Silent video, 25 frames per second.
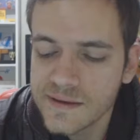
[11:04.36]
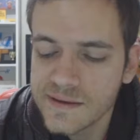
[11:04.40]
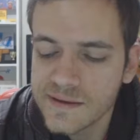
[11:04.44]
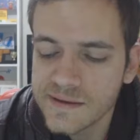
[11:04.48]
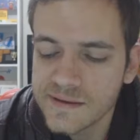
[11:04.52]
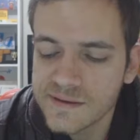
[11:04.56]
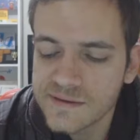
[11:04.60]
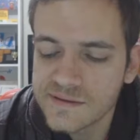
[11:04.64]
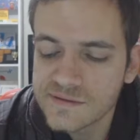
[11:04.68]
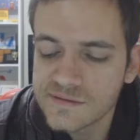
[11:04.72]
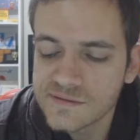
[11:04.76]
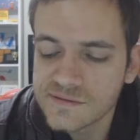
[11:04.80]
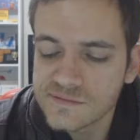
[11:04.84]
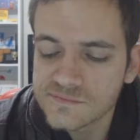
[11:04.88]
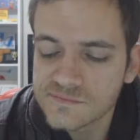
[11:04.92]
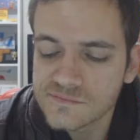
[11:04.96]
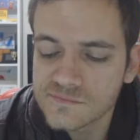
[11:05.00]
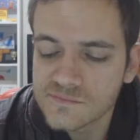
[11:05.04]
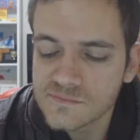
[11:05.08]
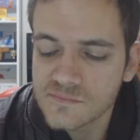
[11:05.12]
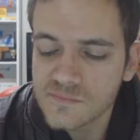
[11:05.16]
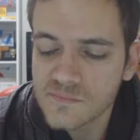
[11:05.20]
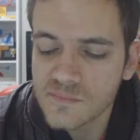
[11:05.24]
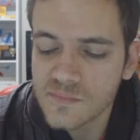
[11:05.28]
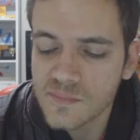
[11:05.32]
and
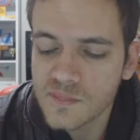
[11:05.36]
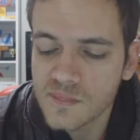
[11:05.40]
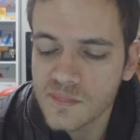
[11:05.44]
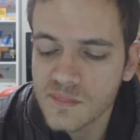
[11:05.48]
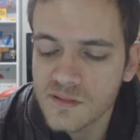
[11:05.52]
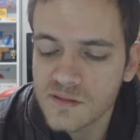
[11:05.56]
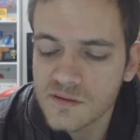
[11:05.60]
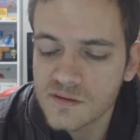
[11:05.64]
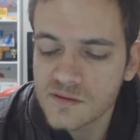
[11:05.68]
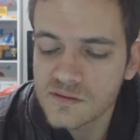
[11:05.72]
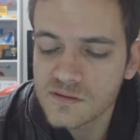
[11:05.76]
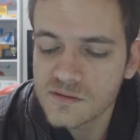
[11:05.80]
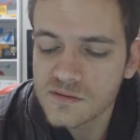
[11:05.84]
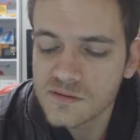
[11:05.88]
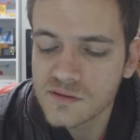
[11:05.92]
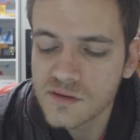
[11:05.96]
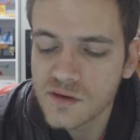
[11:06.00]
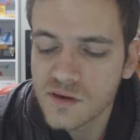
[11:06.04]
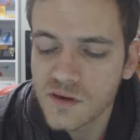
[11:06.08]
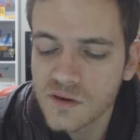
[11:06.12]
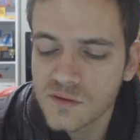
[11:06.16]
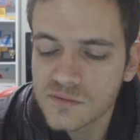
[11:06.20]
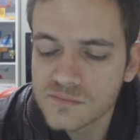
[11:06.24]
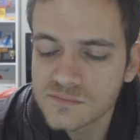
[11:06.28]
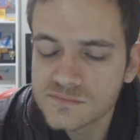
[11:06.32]

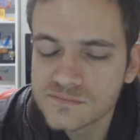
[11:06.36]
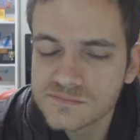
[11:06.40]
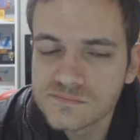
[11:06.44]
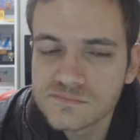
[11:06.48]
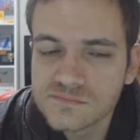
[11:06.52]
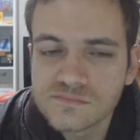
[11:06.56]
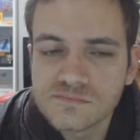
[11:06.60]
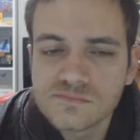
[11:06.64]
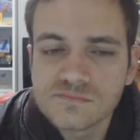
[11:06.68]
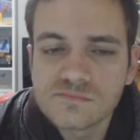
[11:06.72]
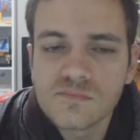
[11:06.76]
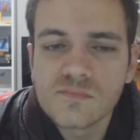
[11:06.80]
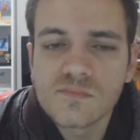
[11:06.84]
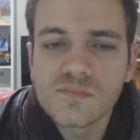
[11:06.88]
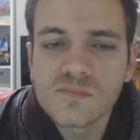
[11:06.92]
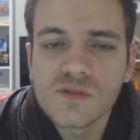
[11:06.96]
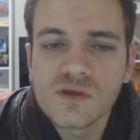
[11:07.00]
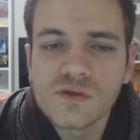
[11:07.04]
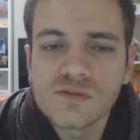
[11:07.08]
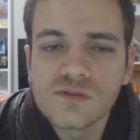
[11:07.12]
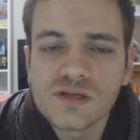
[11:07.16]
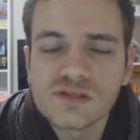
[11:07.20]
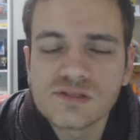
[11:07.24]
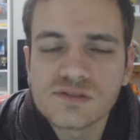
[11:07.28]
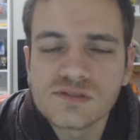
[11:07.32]
and
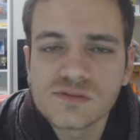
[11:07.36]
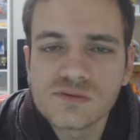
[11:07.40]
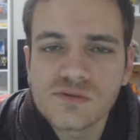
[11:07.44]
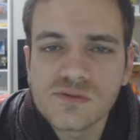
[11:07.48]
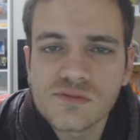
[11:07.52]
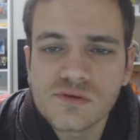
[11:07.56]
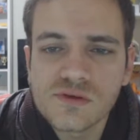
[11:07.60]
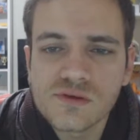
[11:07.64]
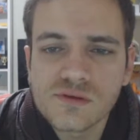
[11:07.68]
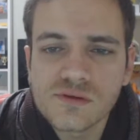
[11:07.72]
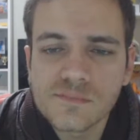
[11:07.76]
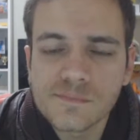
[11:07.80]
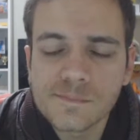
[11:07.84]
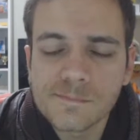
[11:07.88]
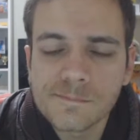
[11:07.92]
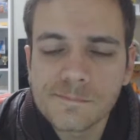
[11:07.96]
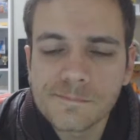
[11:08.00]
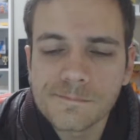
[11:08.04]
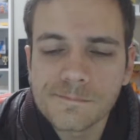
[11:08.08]
that sort of thing.